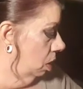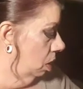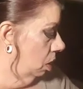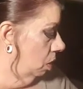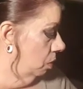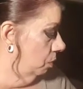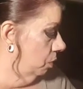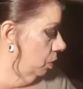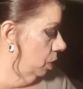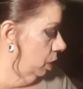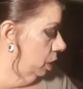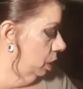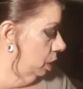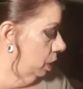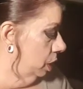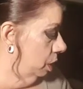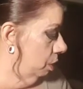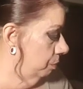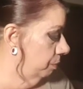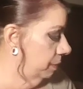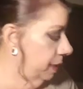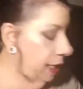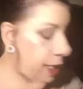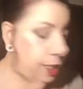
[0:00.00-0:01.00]
we're going to
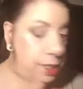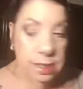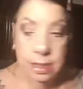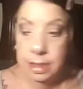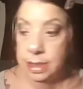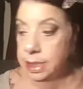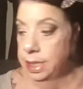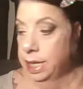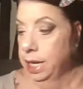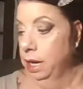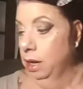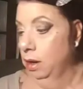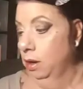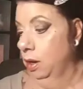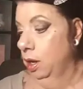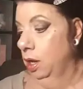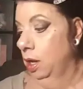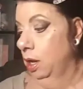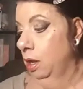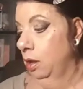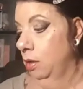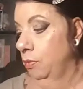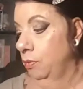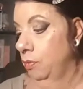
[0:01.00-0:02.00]
do
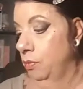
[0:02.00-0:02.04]
mascara.